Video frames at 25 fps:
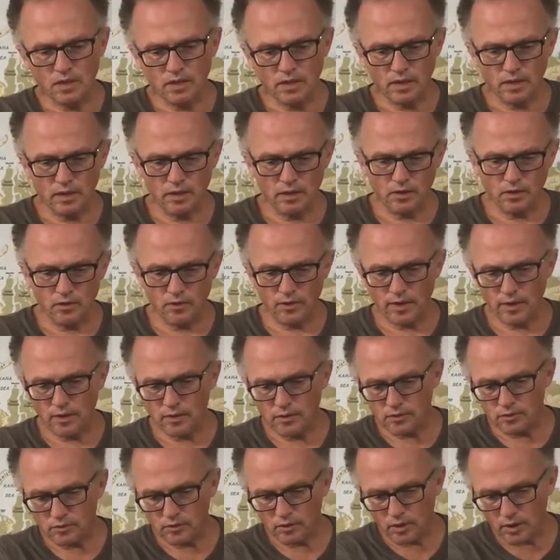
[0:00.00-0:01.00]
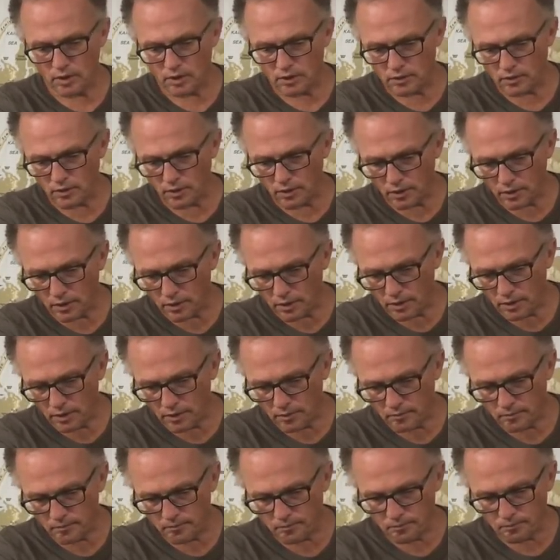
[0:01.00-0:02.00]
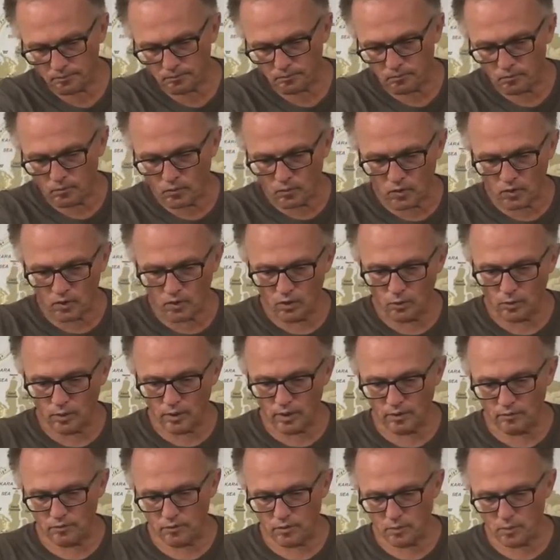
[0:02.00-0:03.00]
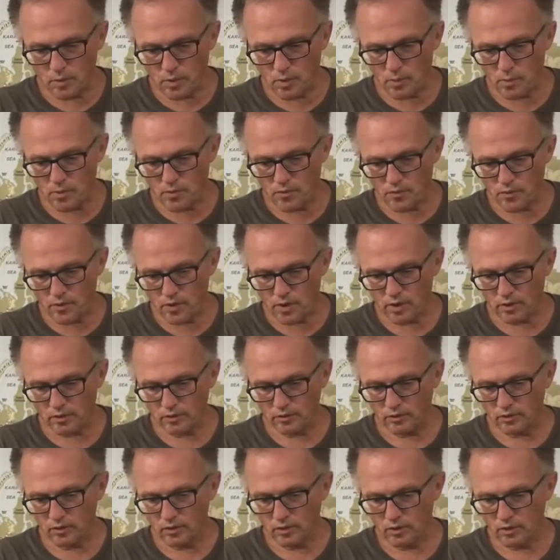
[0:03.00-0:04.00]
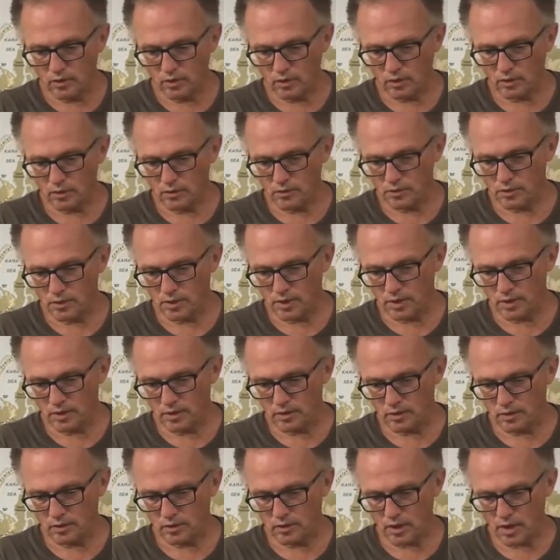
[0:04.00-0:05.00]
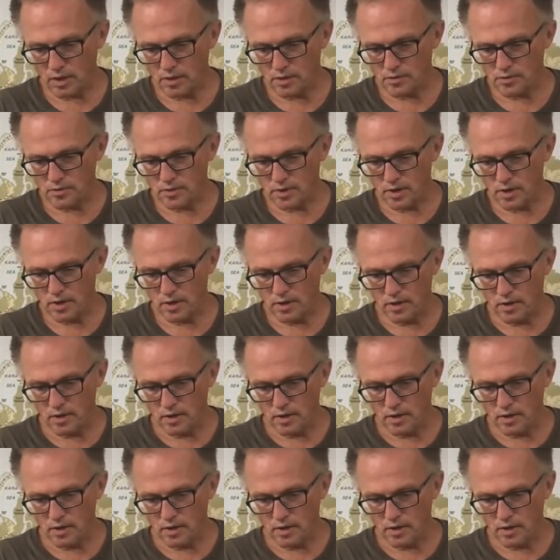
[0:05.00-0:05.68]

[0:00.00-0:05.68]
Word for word: then the ground is a lot darker. You know, we have the permafrost underneath, the tundra,